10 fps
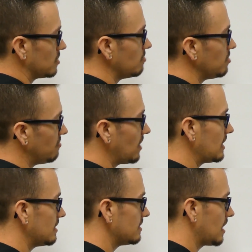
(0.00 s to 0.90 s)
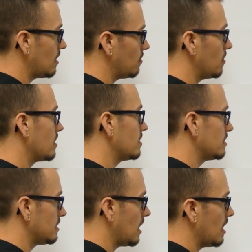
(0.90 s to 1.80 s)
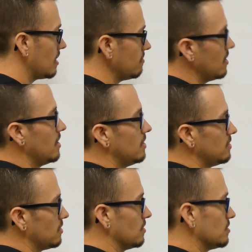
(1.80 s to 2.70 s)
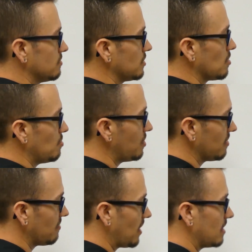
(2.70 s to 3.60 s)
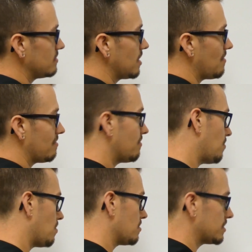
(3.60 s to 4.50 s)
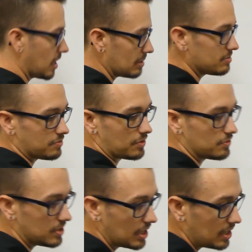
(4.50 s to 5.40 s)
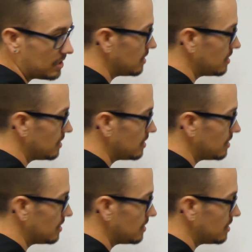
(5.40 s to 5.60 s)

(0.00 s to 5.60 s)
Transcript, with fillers: simplify these out one at a time. So 0.574 times 15,